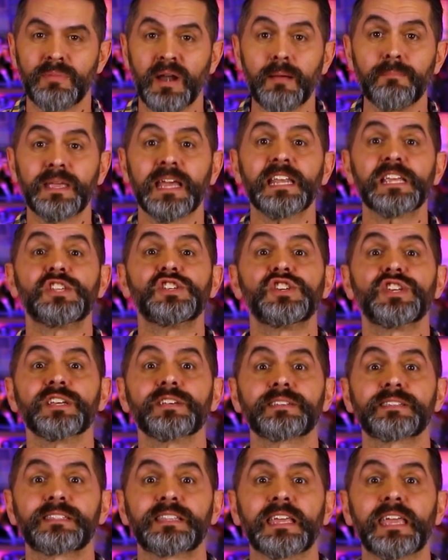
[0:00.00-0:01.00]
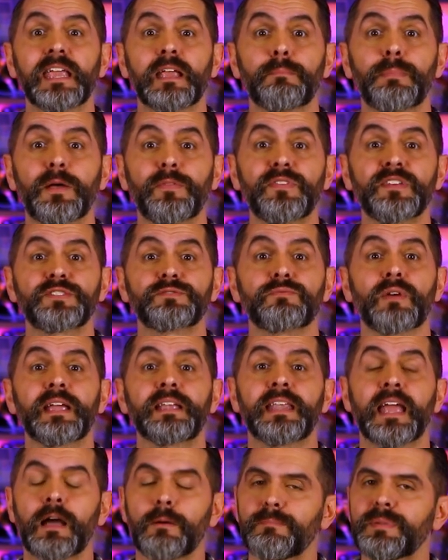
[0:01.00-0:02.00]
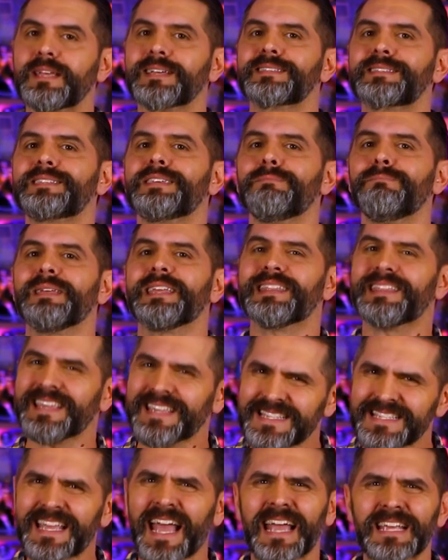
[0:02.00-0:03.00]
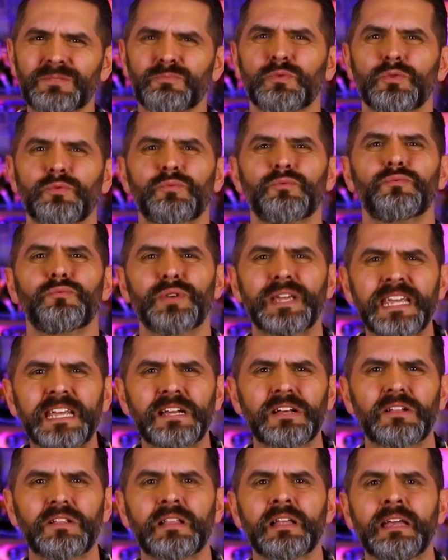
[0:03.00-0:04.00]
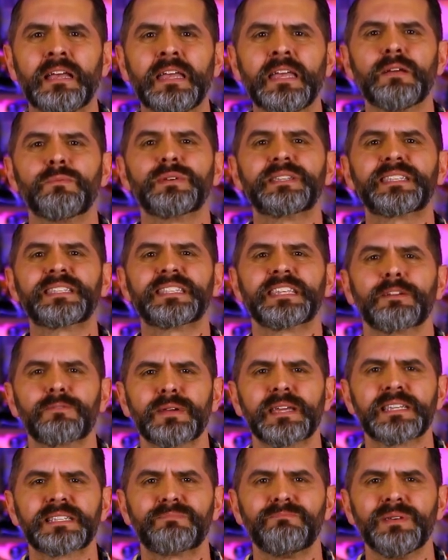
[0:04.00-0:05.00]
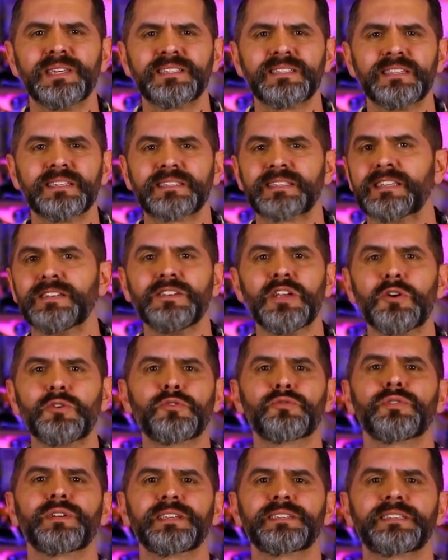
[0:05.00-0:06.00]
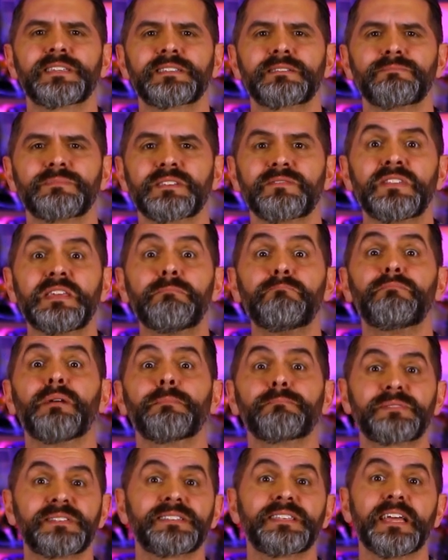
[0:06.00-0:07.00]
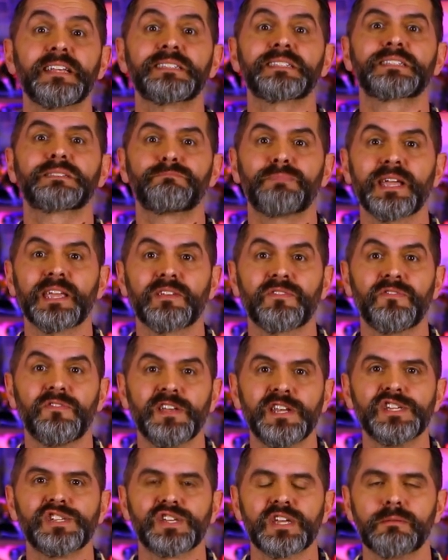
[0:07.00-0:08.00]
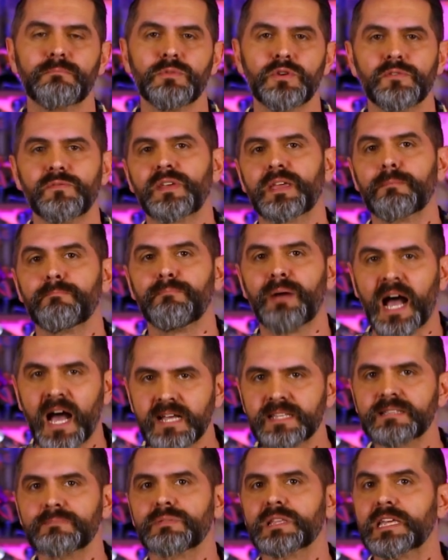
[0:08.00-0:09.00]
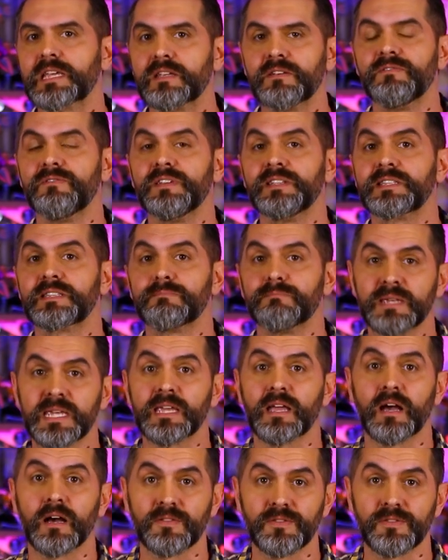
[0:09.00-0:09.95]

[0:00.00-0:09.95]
but I'm getting chills thinking about this right now because to me, these guys were real. It was serious business and no criticisms of the bump set spike finishing move can possibly convince me